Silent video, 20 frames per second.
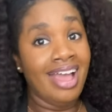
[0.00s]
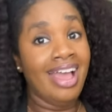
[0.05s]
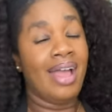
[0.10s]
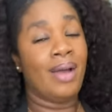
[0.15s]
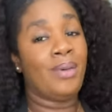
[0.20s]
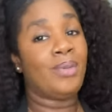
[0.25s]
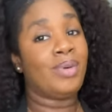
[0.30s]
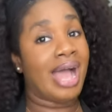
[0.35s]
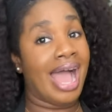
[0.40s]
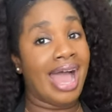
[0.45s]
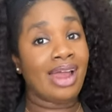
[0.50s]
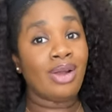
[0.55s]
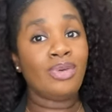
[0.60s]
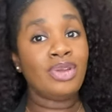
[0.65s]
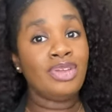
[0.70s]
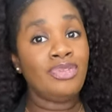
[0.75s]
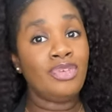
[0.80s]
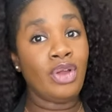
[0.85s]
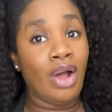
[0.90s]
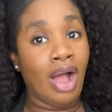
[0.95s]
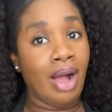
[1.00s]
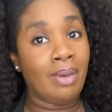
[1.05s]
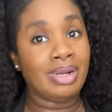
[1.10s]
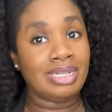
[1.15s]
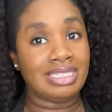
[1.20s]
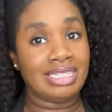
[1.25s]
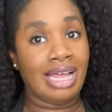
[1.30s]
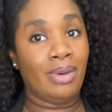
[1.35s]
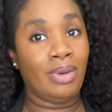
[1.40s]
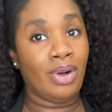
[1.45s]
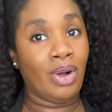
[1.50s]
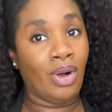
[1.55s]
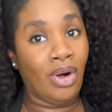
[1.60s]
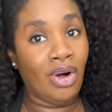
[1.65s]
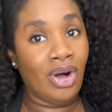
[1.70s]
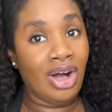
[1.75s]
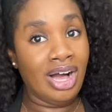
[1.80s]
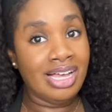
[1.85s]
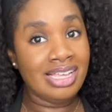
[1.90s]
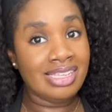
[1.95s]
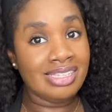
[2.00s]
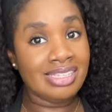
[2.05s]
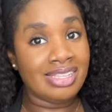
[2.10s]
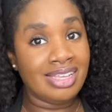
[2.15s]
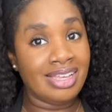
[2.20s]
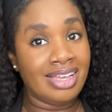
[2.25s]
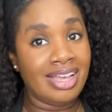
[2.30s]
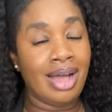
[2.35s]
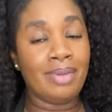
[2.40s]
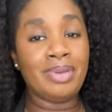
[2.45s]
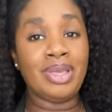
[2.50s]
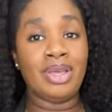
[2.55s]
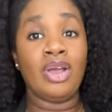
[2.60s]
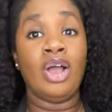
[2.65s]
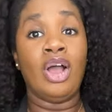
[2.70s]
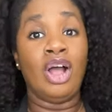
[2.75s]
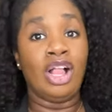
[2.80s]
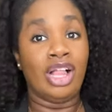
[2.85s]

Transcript: and I don't even know how much that would cost. I mean,